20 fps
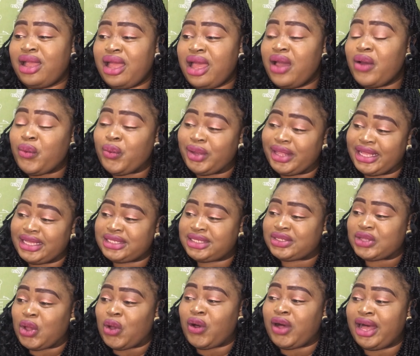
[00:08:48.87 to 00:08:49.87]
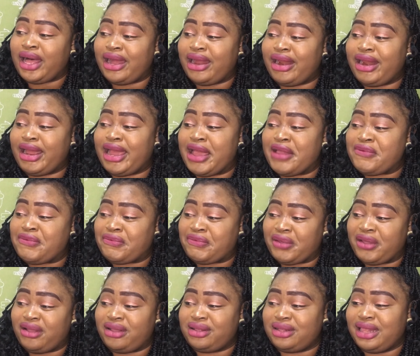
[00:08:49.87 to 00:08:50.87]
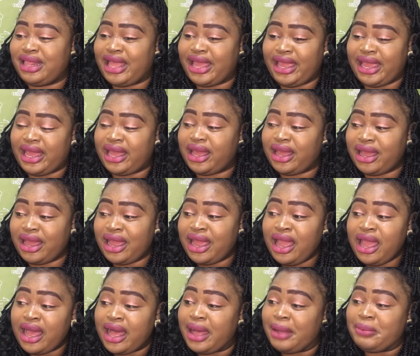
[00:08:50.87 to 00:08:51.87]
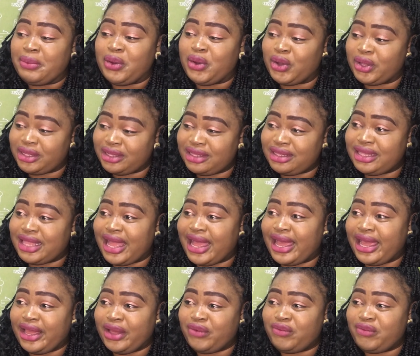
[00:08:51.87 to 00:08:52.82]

When I saw her, I felt like I'm gonna die.